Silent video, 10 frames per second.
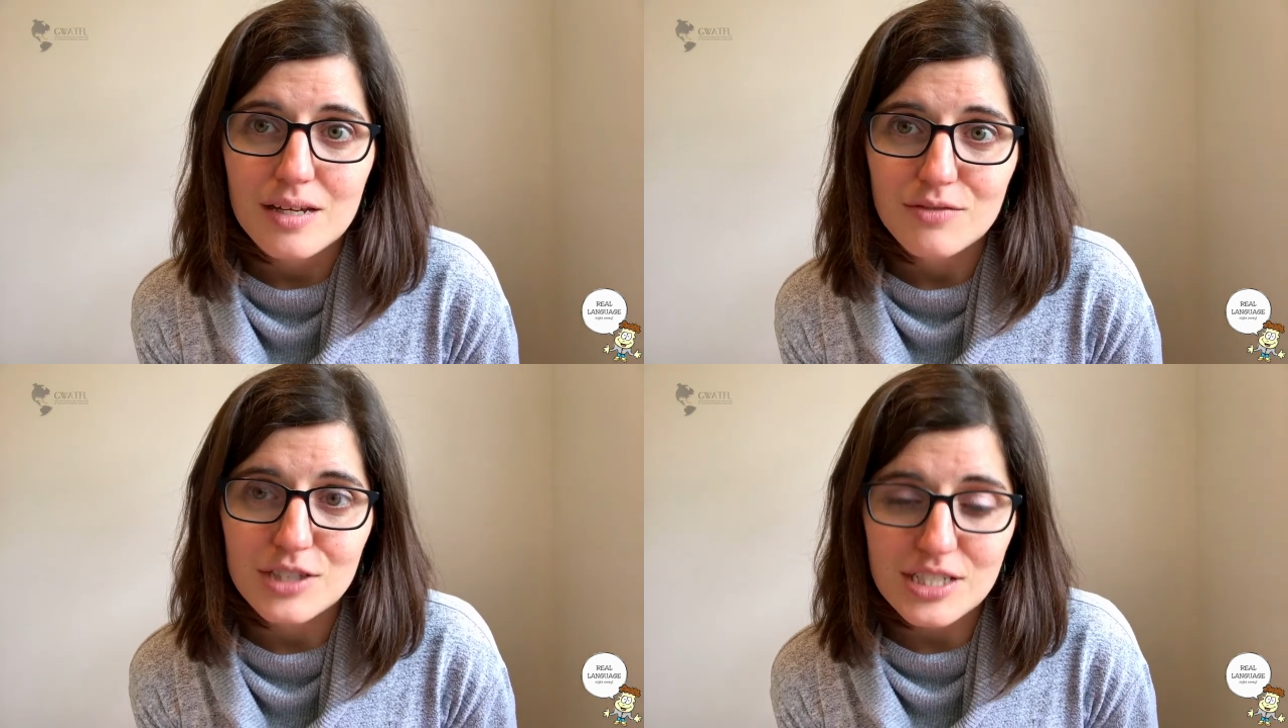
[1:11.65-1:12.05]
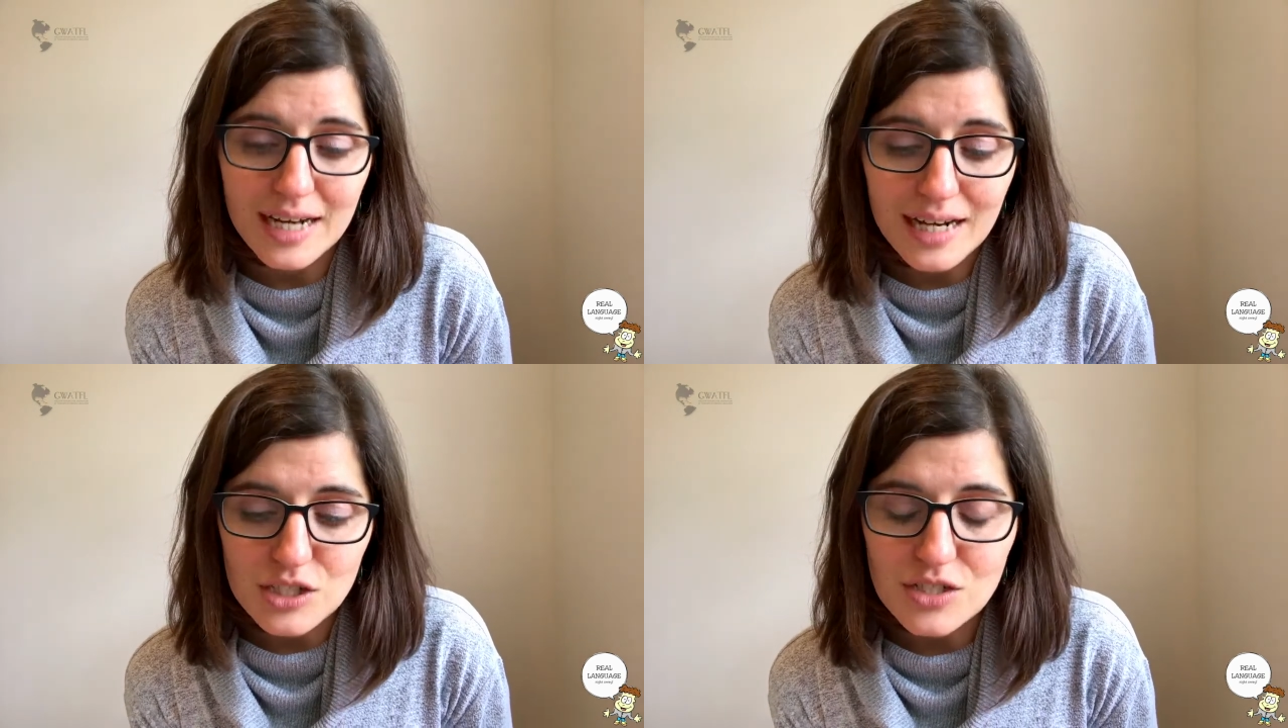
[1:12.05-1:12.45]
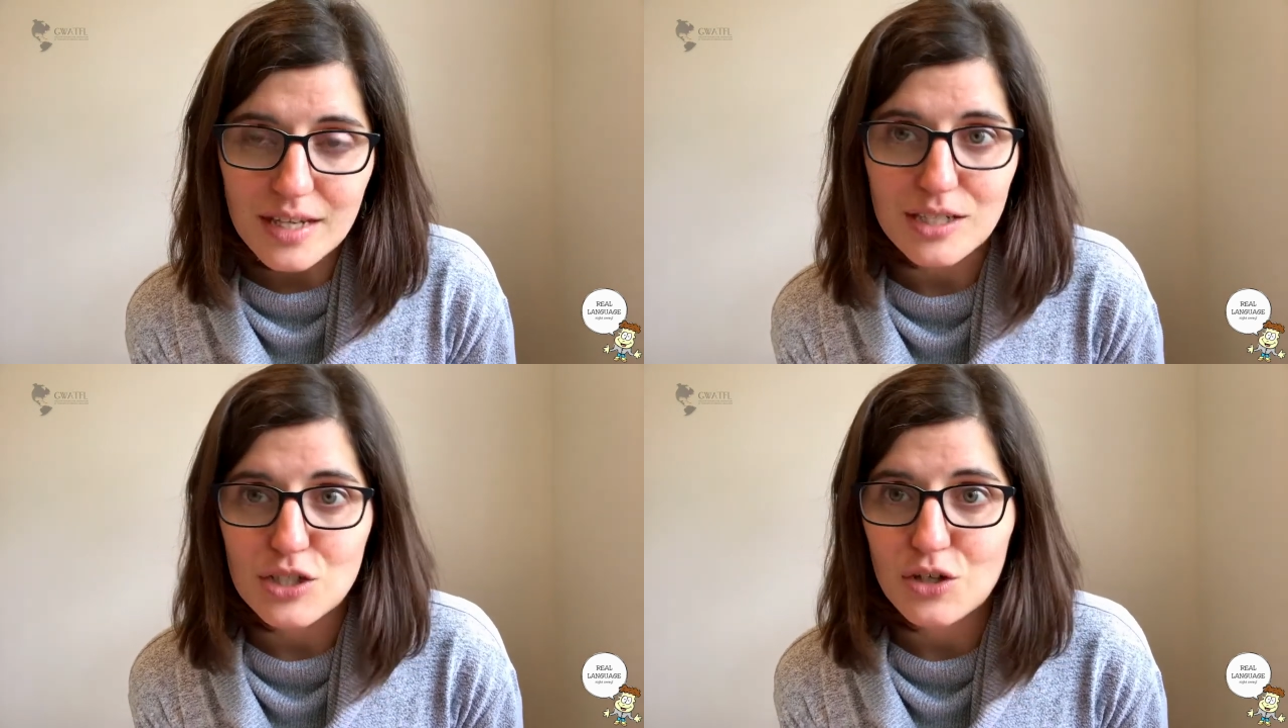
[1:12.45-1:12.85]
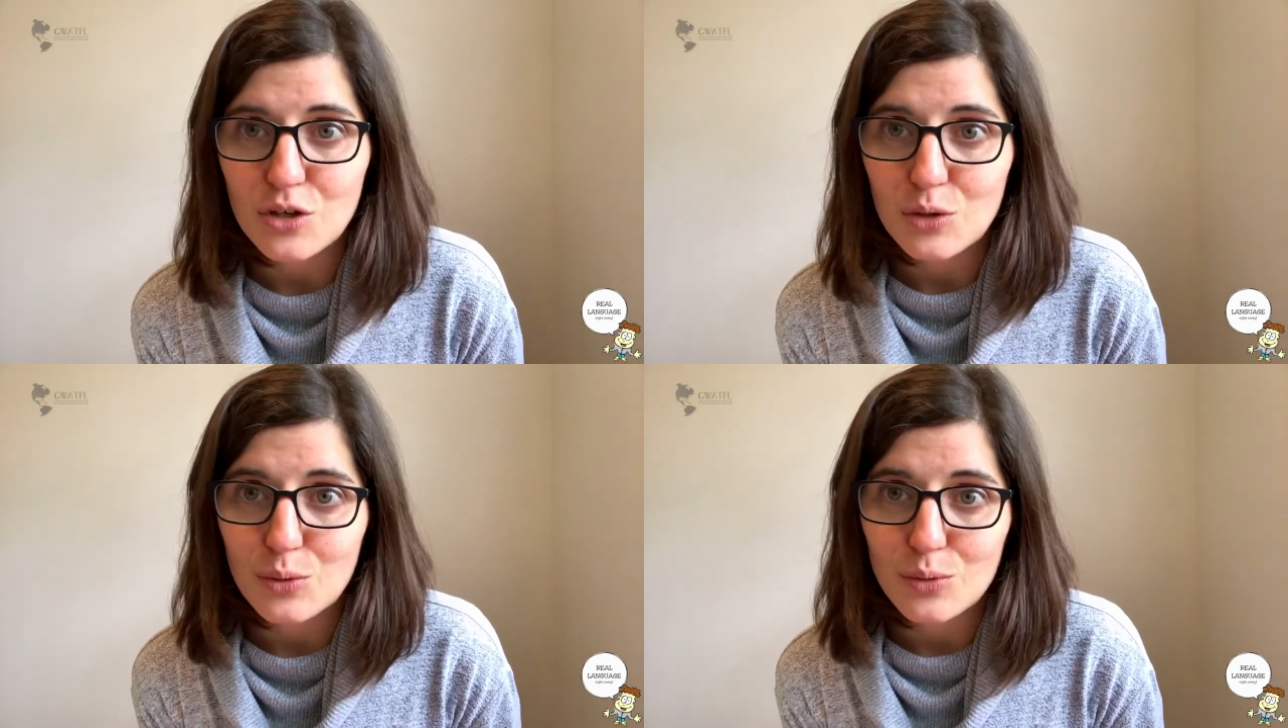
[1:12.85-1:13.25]
For today, I'd just like to show
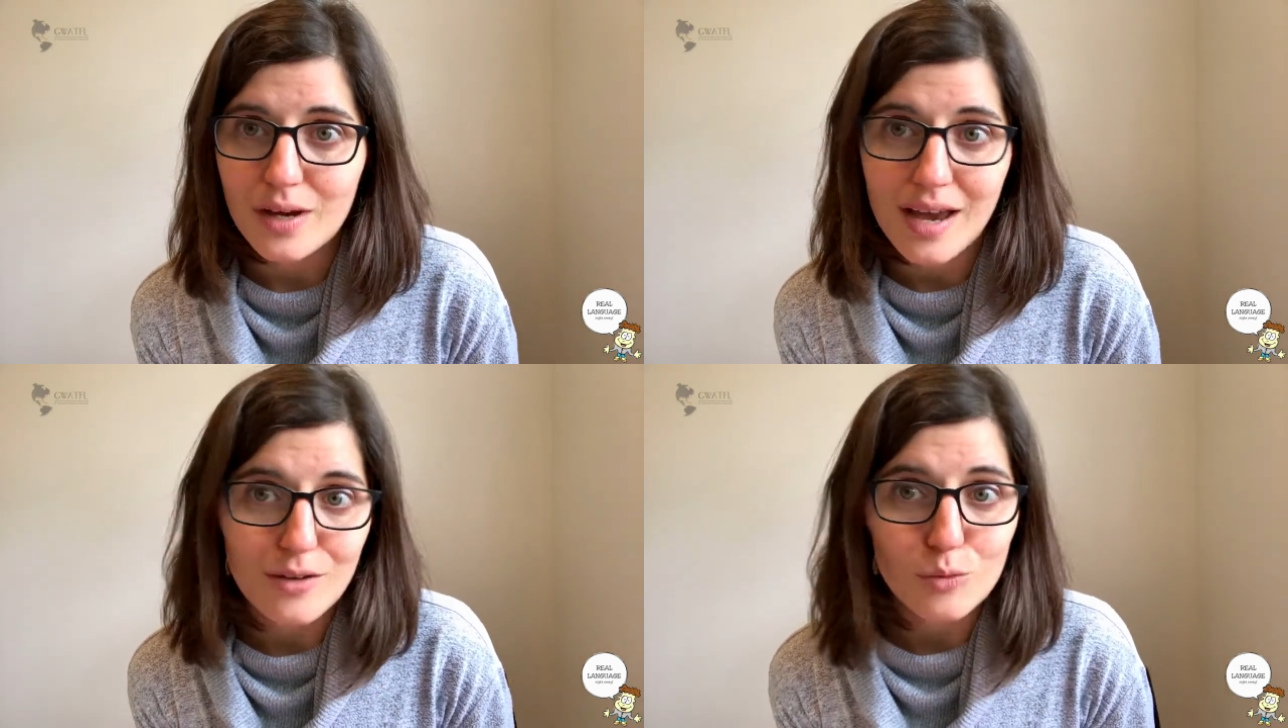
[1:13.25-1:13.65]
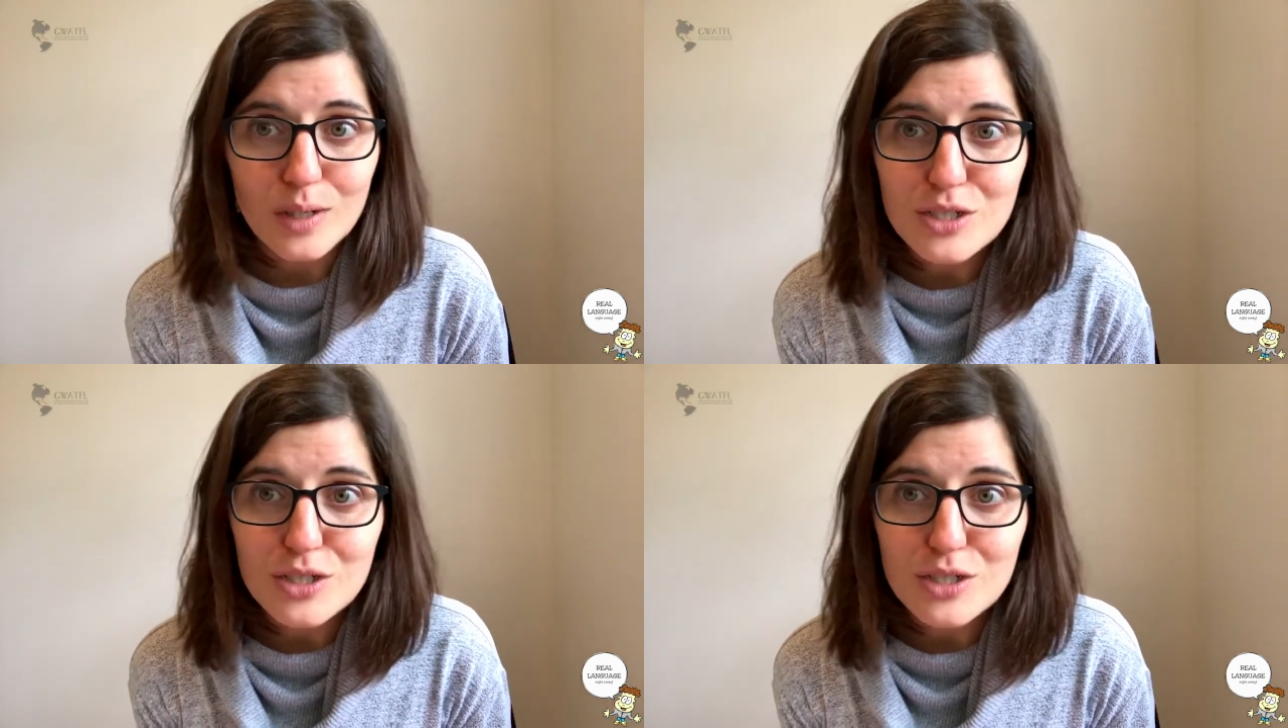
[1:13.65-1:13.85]
you kind of what